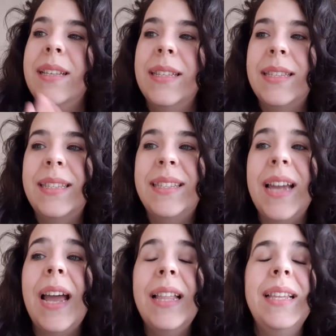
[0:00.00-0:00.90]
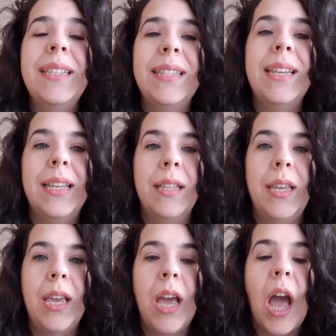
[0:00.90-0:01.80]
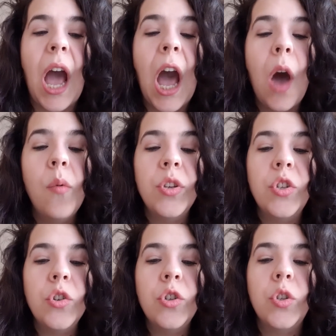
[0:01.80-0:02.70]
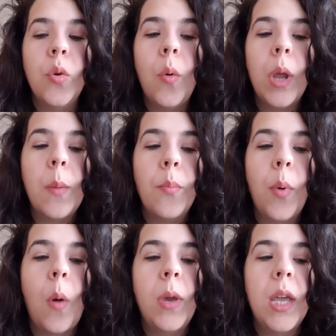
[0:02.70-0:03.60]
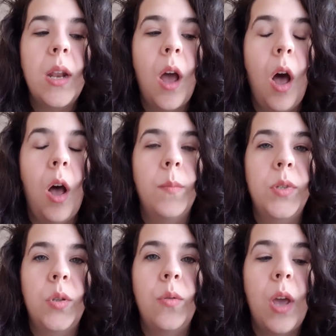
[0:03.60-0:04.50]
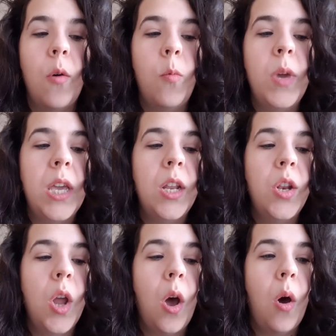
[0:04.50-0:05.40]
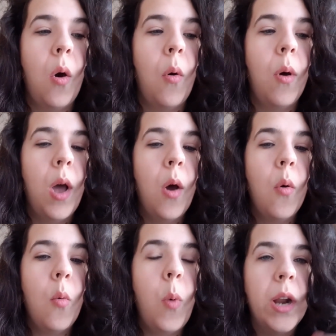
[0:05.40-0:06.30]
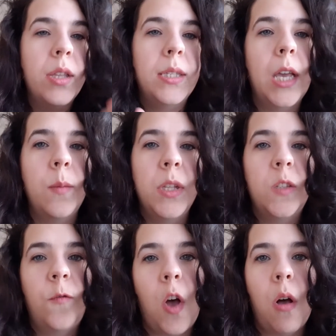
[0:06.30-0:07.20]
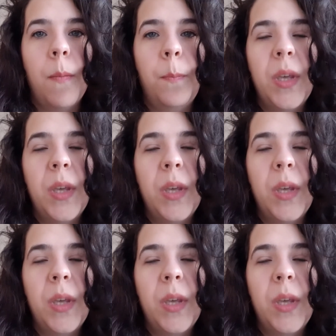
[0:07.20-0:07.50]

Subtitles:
Stylistically, how is your story broken up so that we know where the segments fall?